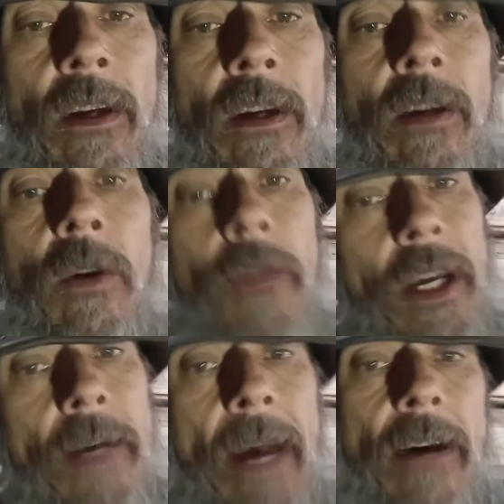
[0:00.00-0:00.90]
or they
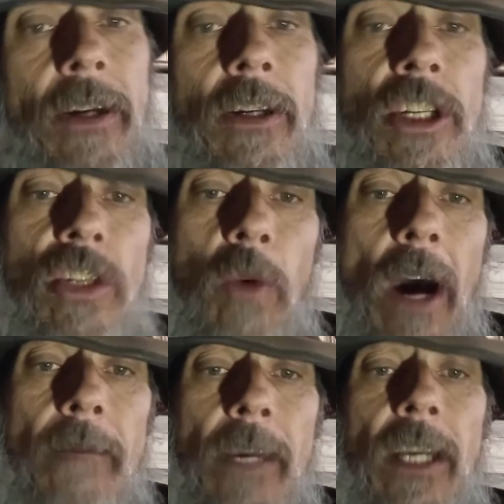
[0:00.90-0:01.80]
come out here and
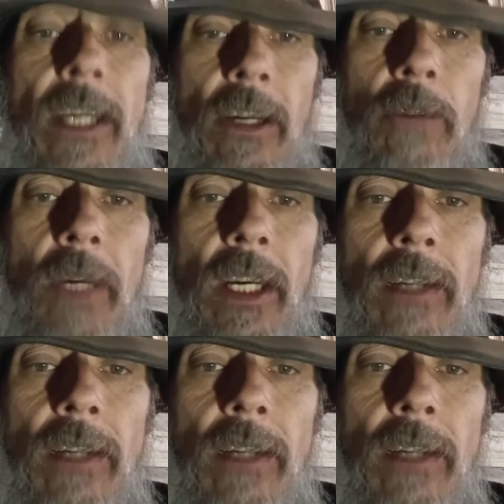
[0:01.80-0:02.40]
SWAT me and kill me,